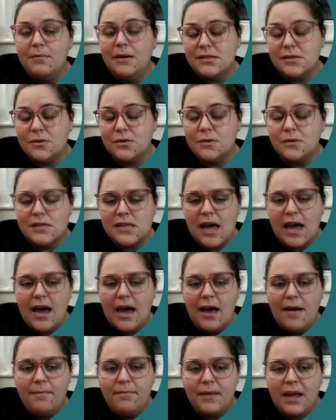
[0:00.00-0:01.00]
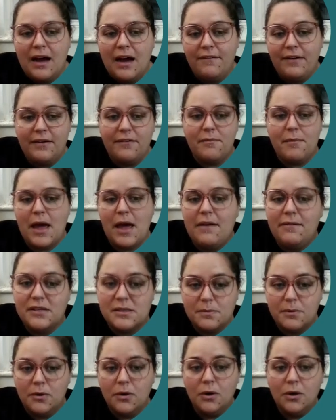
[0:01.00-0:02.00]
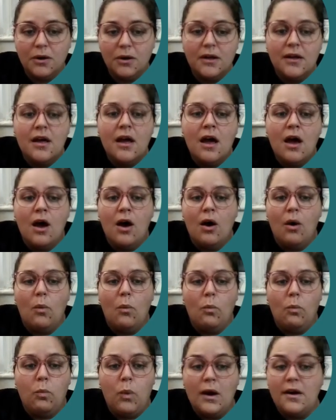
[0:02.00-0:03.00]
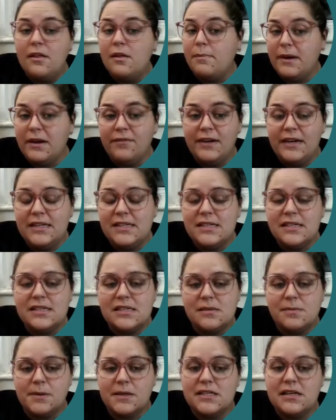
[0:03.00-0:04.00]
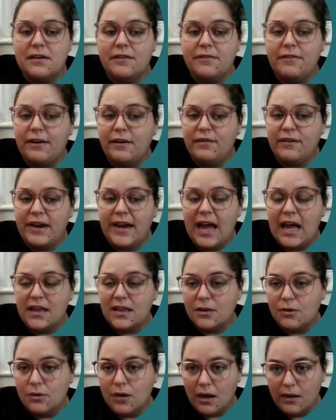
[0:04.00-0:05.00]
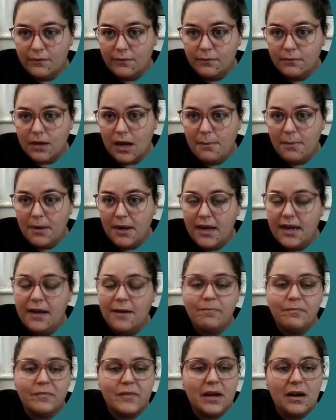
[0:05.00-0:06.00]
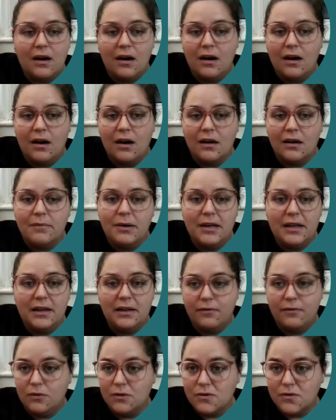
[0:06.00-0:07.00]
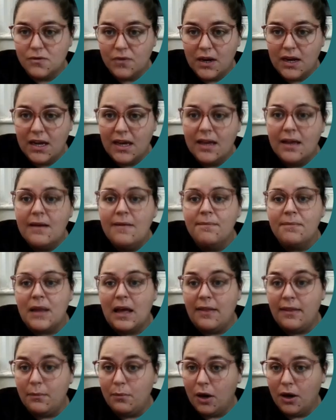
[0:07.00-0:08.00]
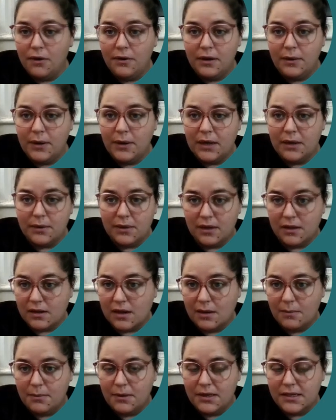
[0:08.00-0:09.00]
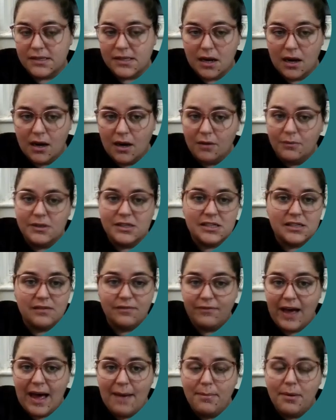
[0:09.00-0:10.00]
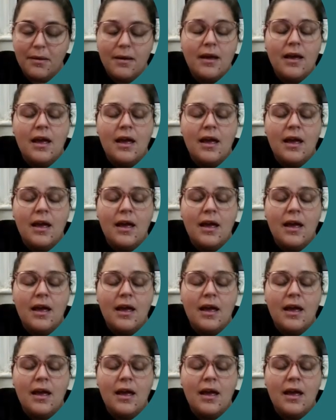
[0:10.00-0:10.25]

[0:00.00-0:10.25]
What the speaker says: muzzles at Veterinary Behaviour Support. One of the big reasons is because they're a very, very ethical company. They are completely force-free, and they will only work with other companies that are, which is fab.